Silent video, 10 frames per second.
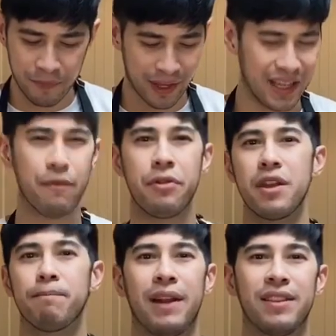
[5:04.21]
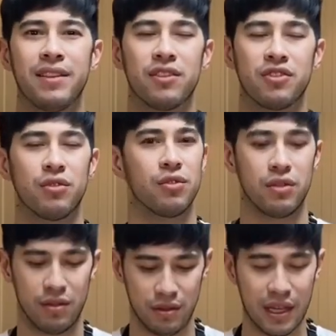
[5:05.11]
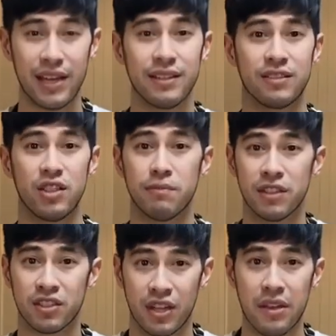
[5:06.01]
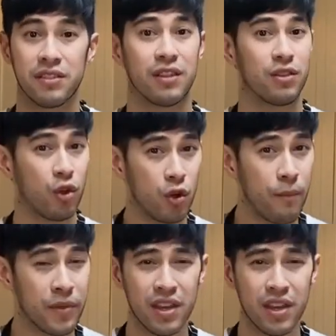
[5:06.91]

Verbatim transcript: and everything blended so good. Guys, you must try this at home.